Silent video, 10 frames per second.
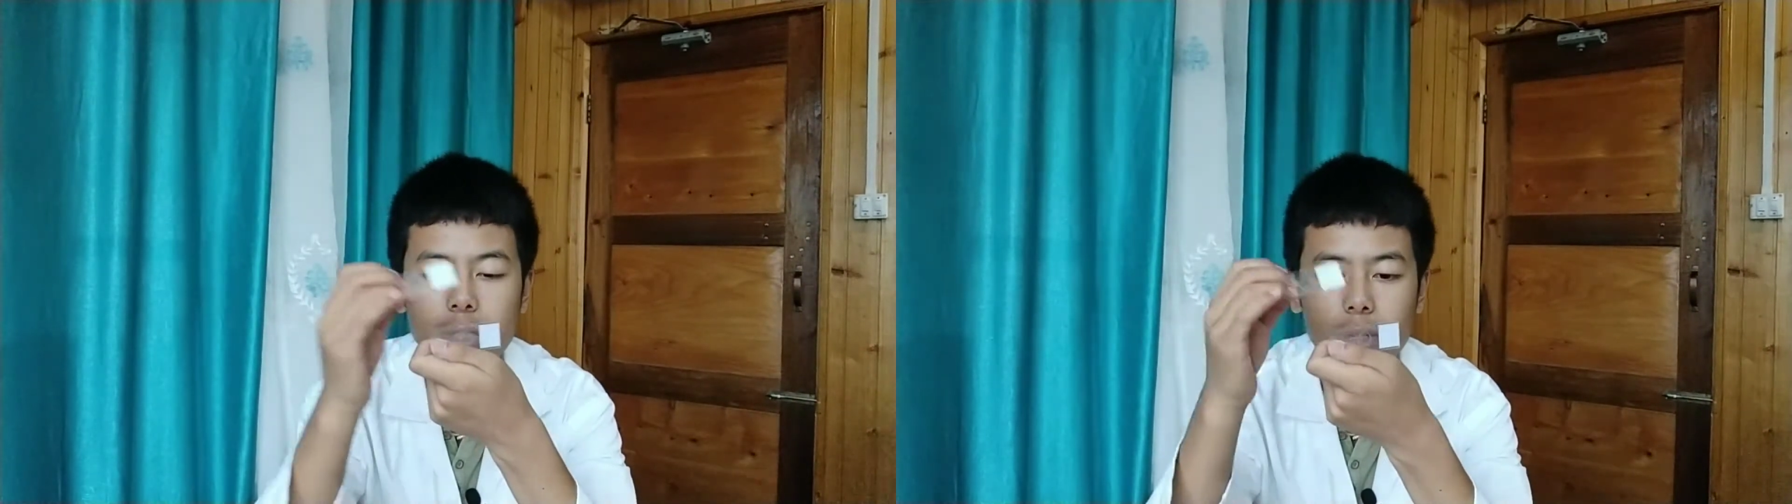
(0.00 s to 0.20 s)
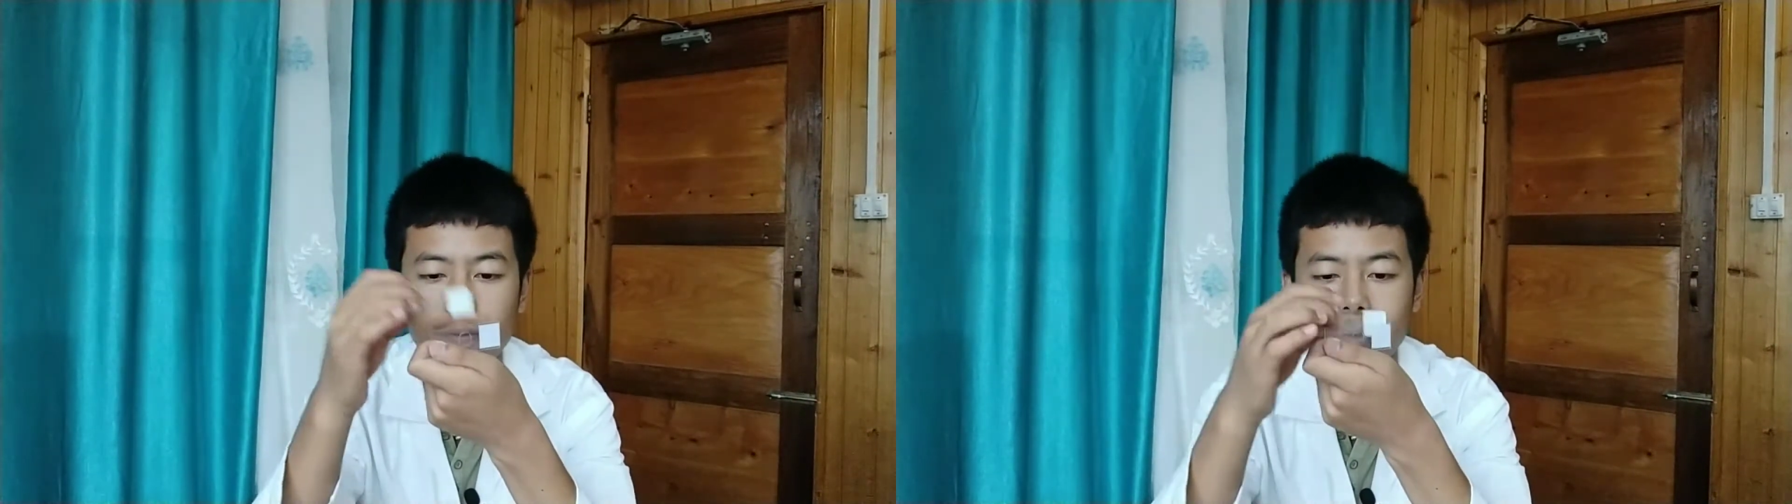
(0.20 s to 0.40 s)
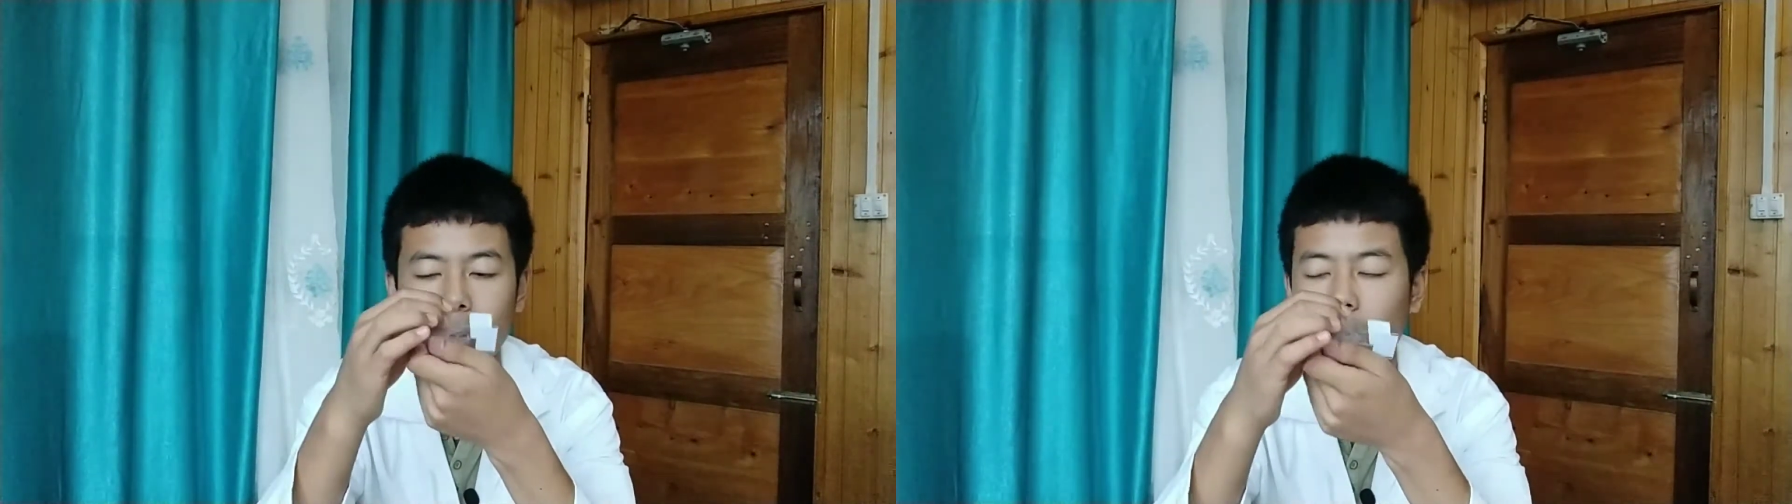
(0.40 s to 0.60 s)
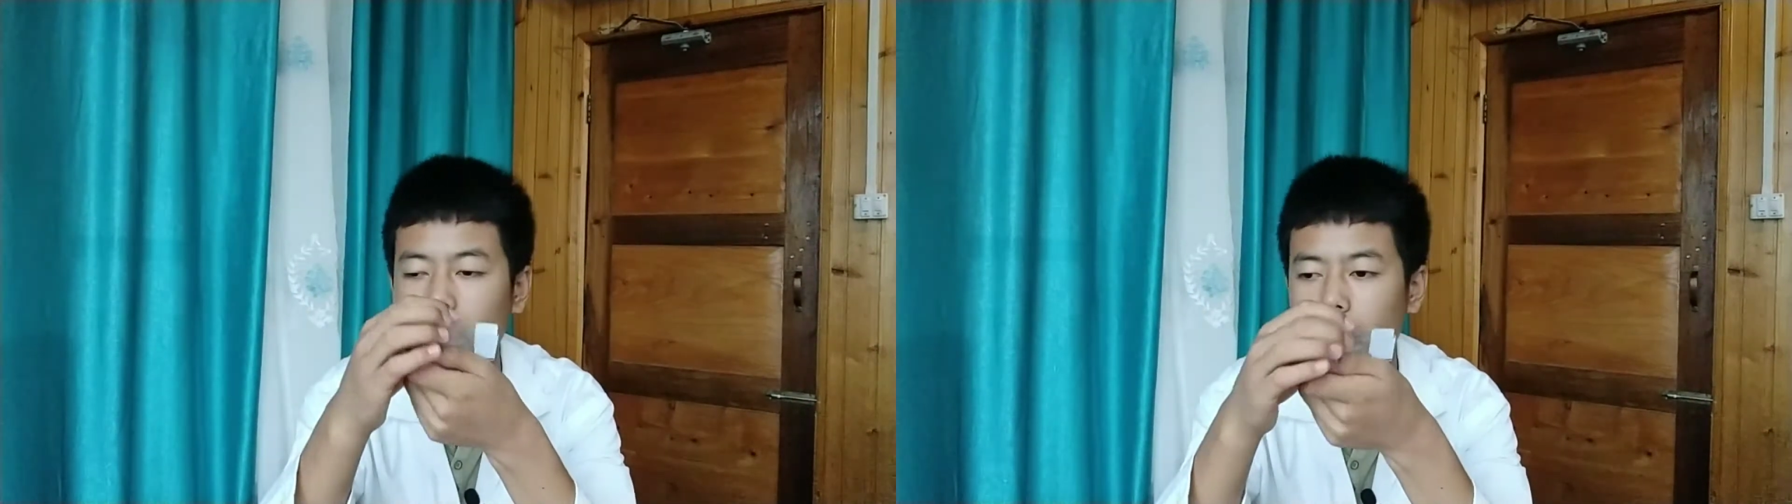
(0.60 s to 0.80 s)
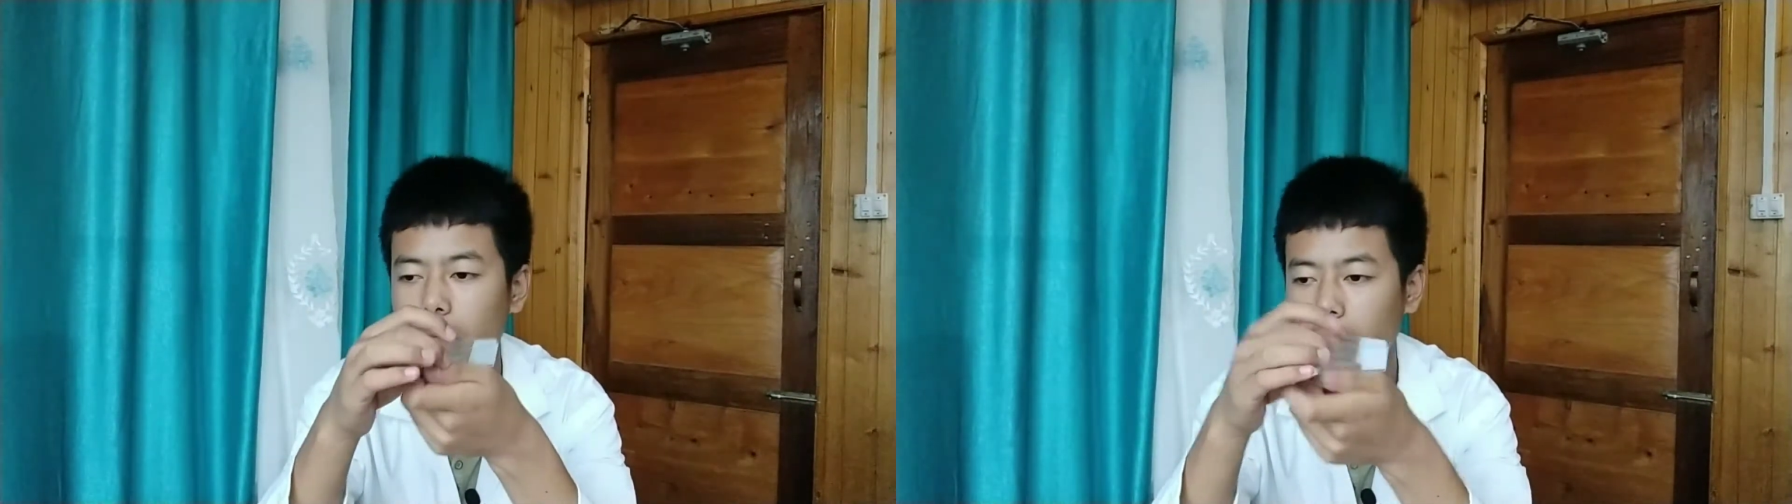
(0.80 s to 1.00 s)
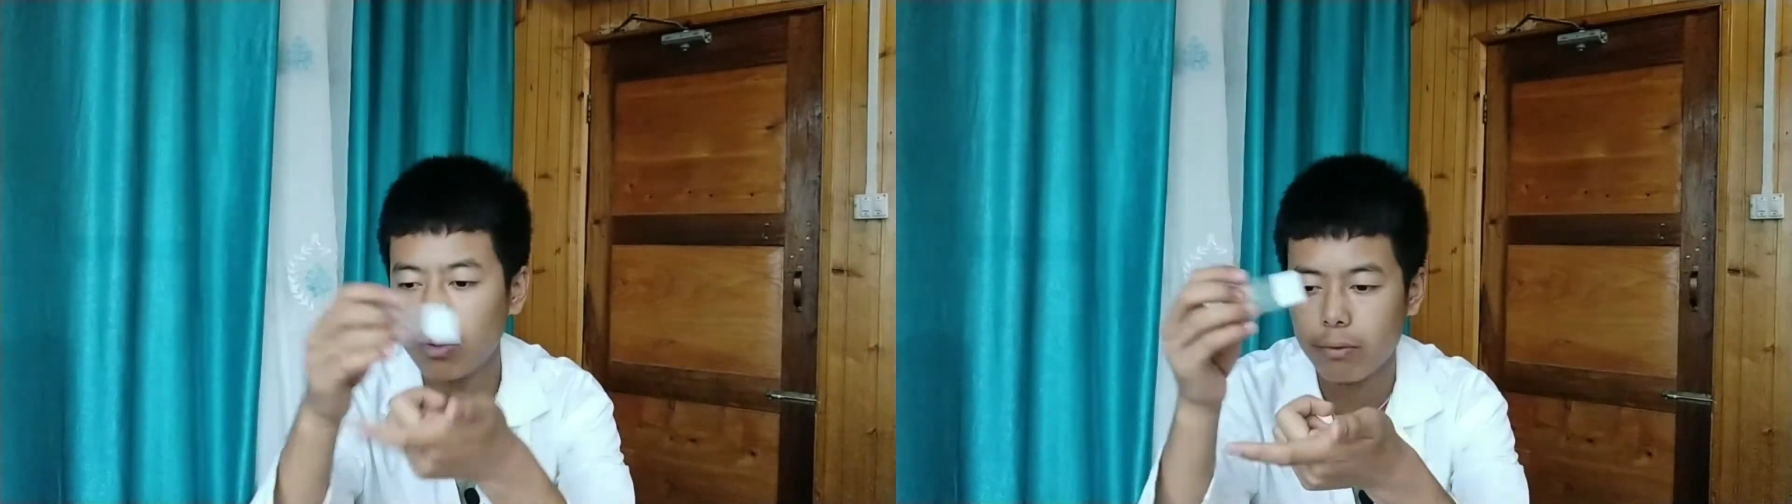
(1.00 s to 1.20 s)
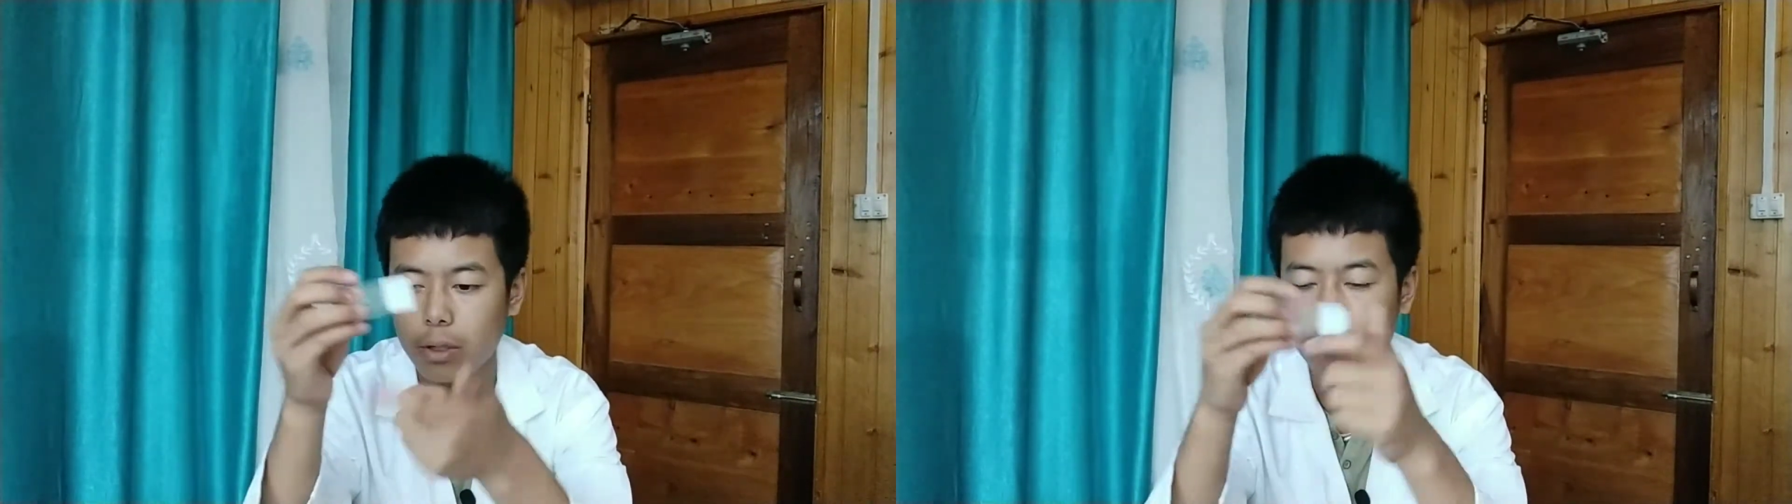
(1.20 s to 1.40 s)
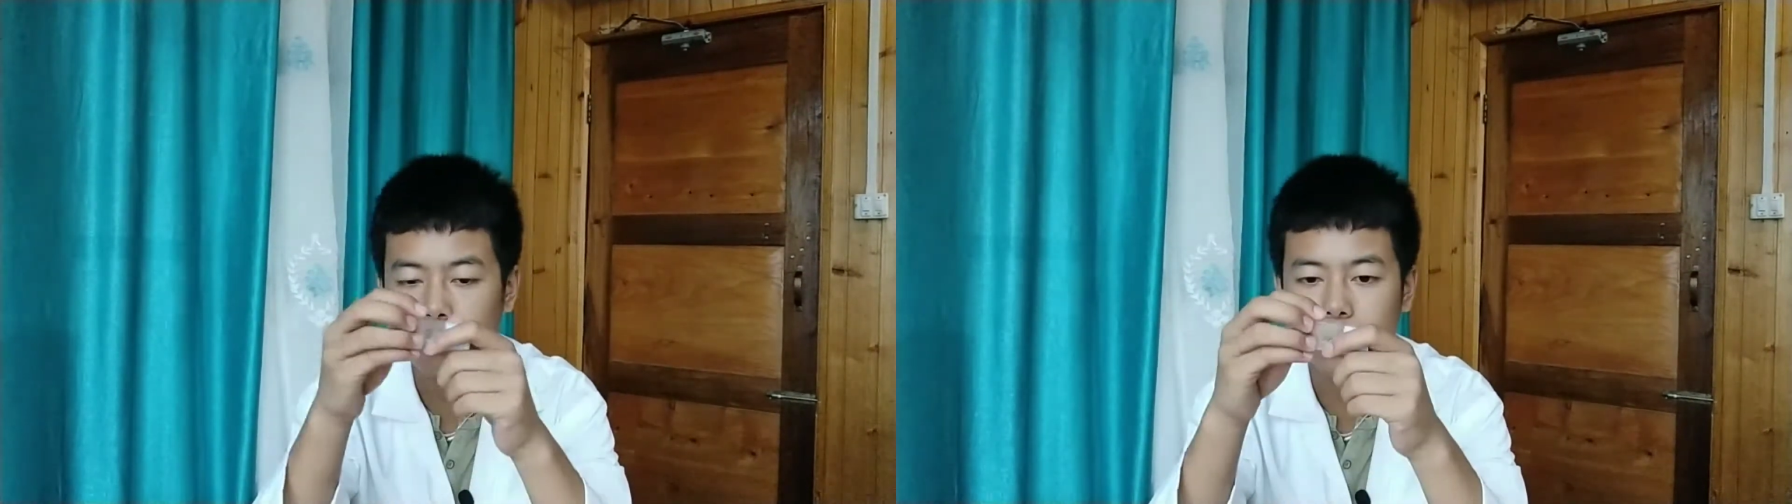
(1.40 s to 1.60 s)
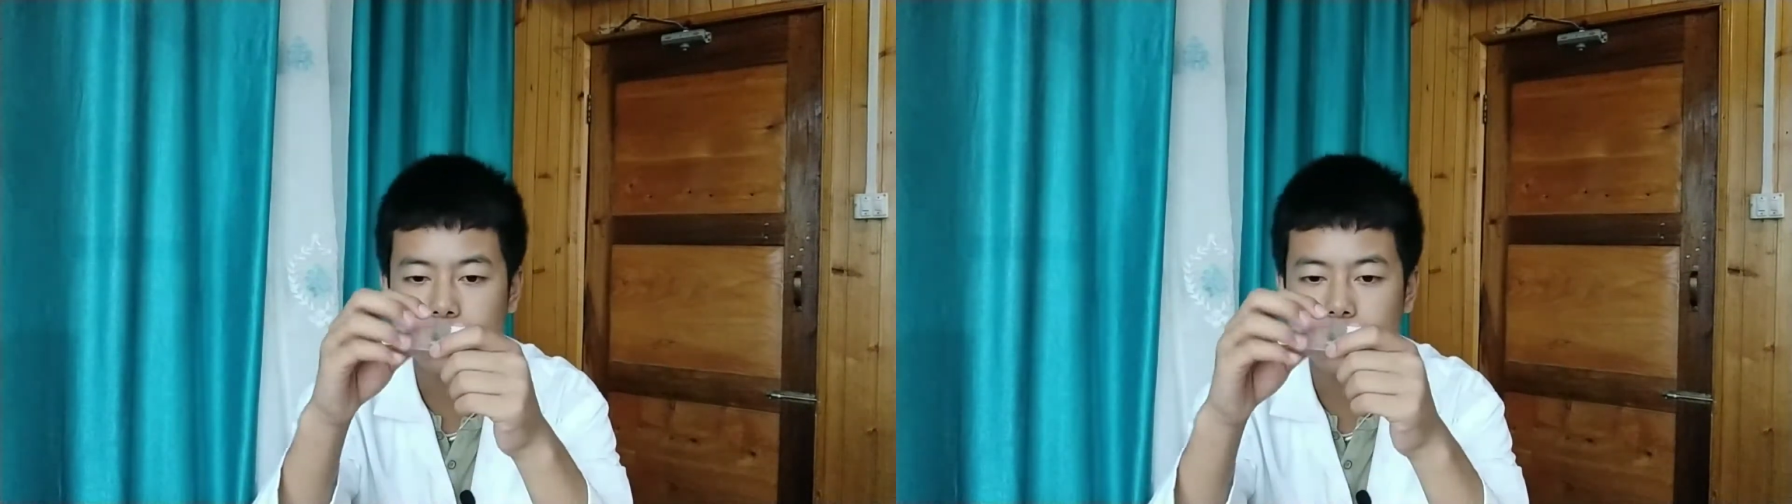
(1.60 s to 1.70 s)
which I've got from